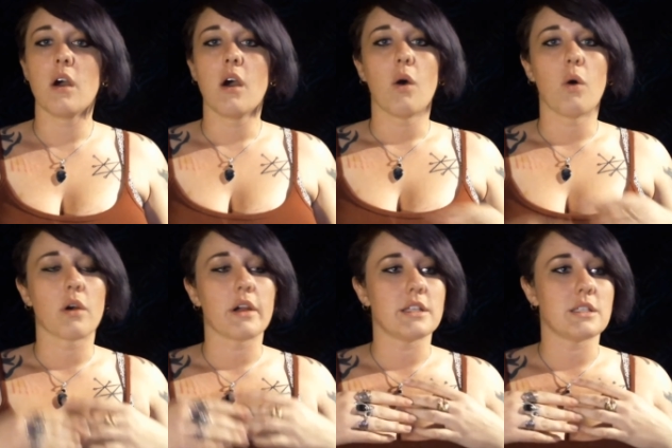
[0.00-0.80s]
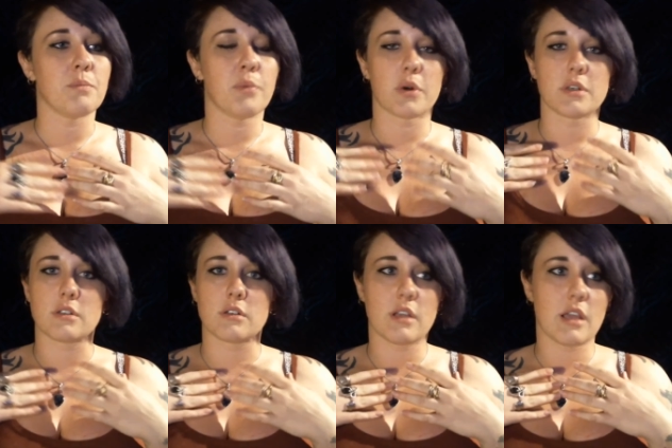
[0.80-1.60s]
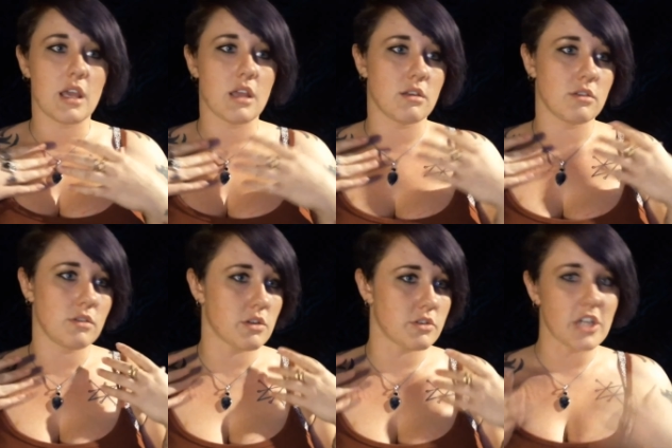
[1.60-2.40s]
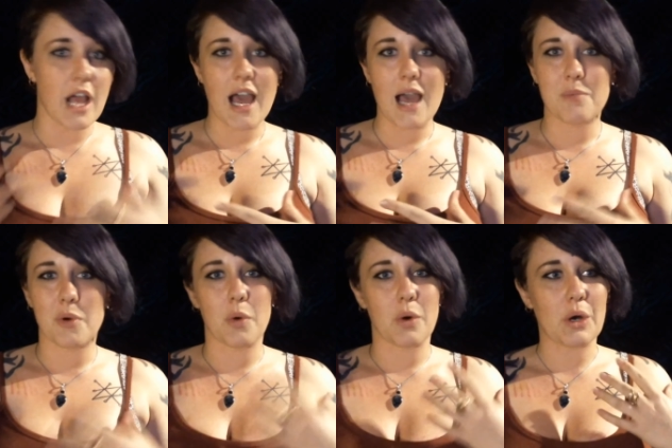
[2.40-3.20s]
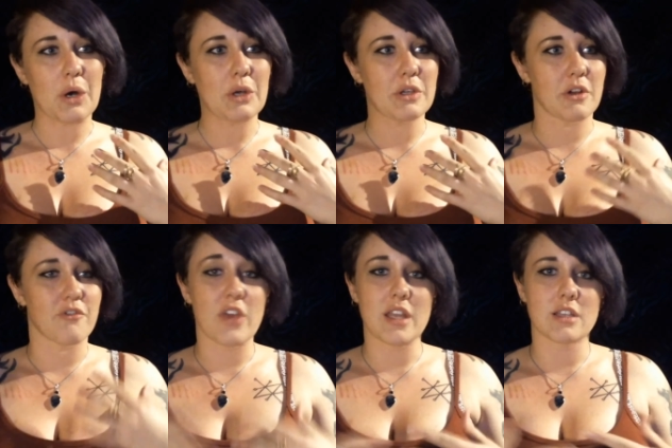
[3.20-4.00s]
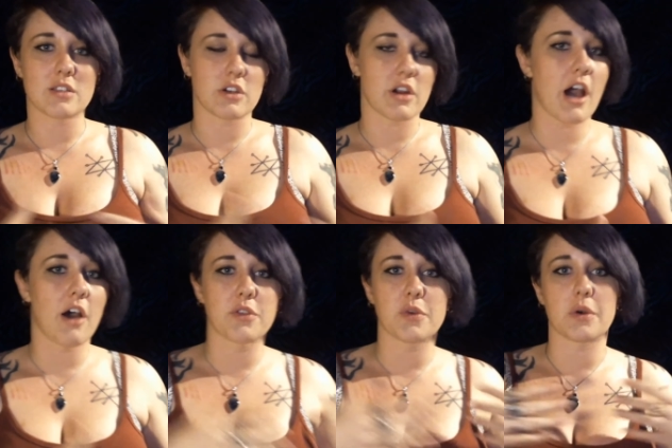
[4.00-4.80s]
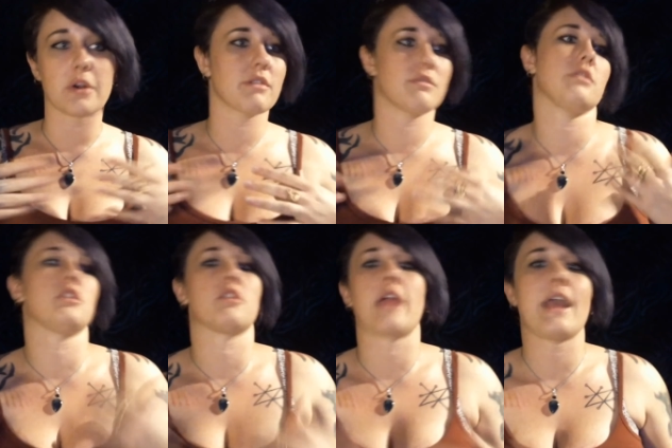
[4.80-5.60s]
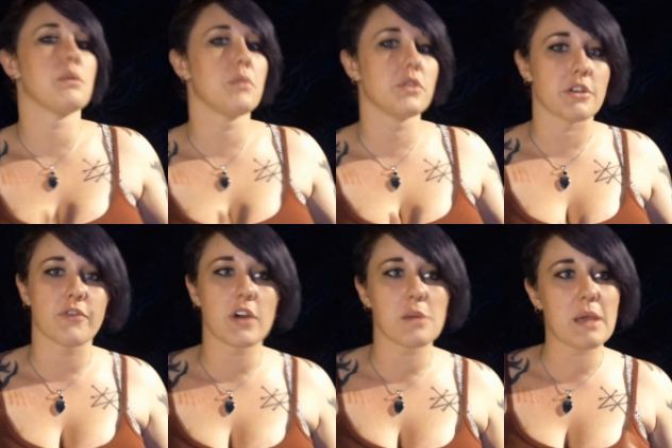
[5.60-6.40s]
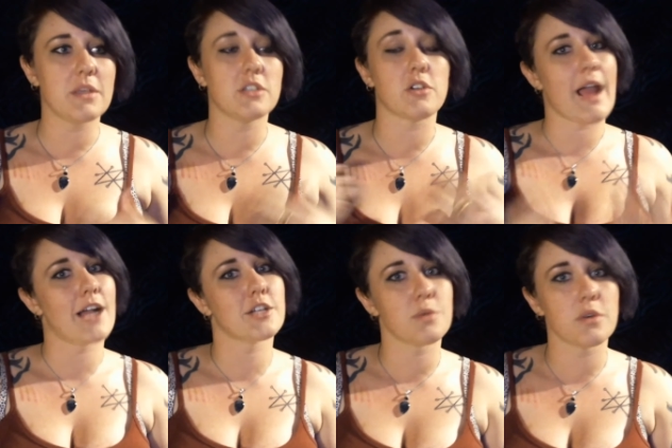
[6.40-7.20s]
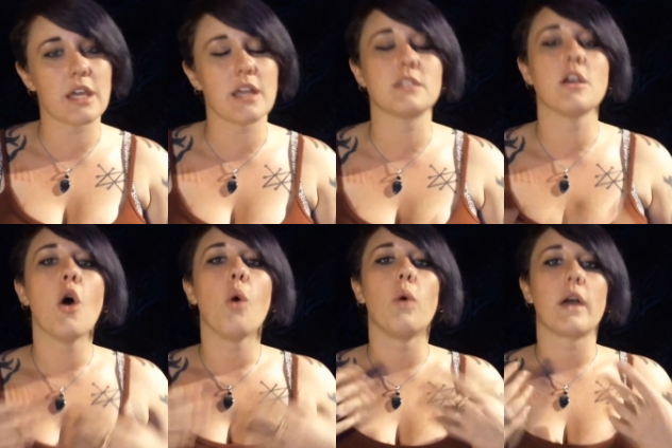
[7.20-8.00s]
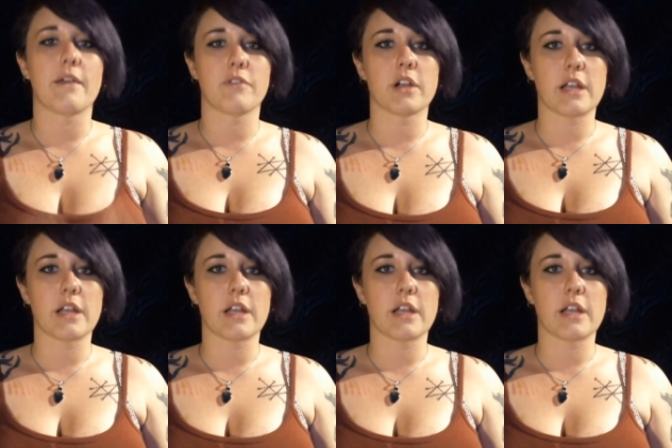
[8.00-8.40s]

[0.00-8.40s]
or it's important in your job or your fitness or your health or your animals, your fur babies, your actual kids, whatever it